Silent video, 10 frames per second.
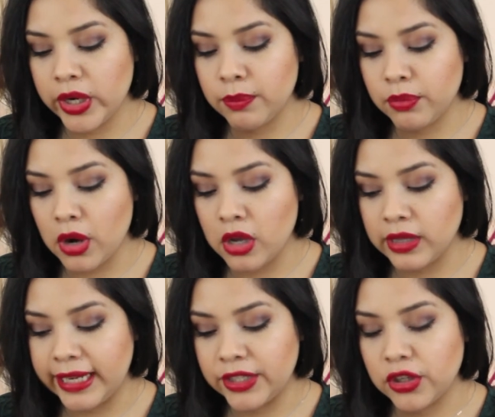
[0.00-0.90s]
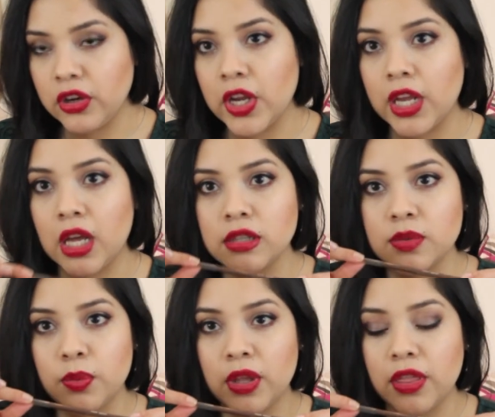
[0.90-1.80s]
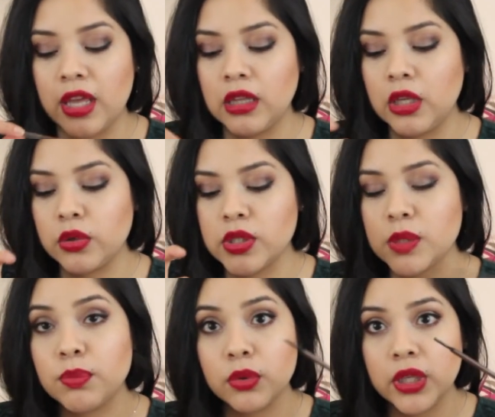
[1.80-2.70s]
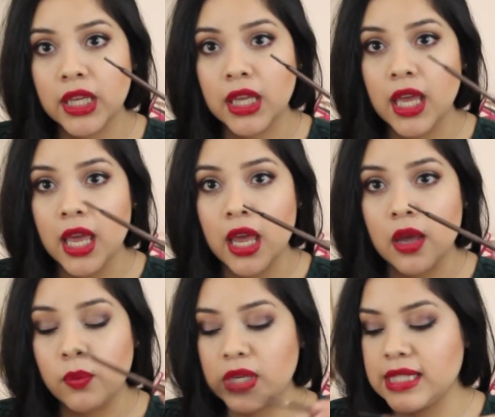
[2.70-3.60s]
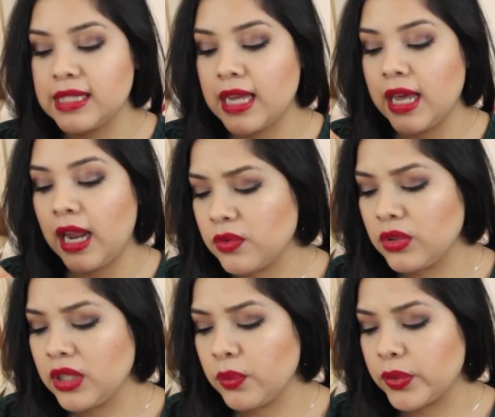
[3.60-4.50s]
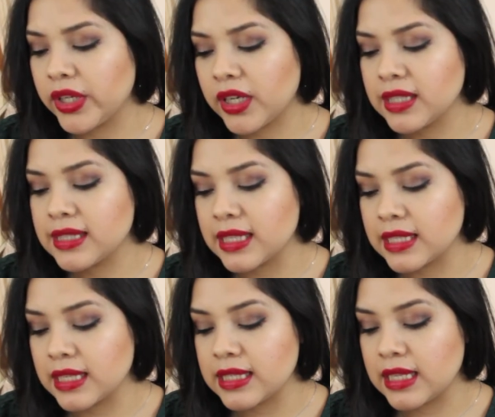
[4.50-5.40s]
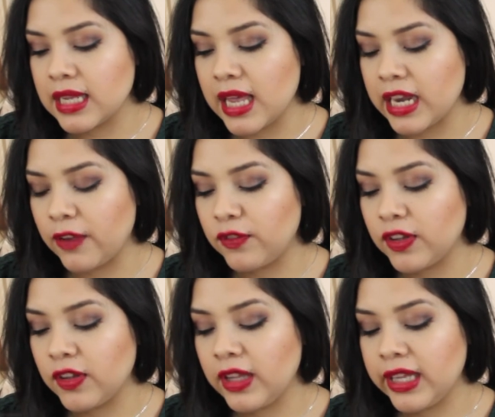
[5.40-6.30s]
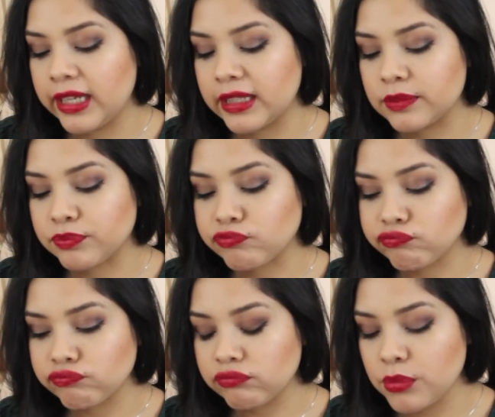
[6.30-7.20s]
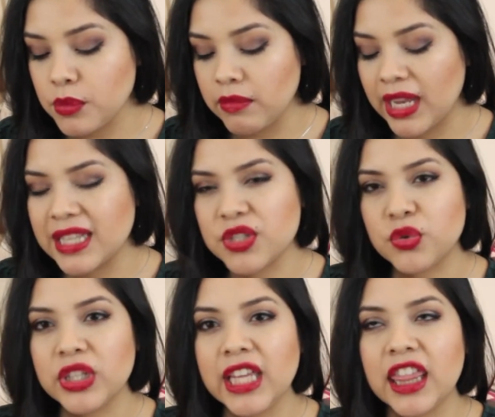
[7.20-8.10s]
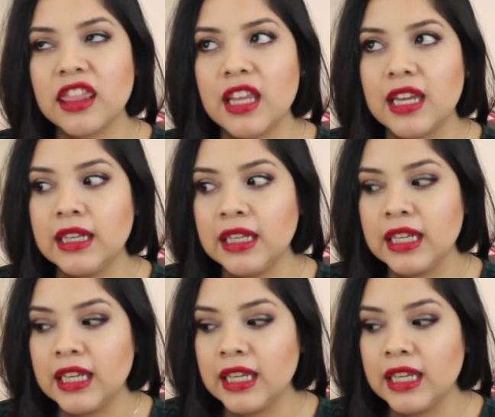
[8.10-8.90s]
Wear Brow Liner and it comes with a little spoolie in one side. It's a really weird consistency and I feel like it's really thin.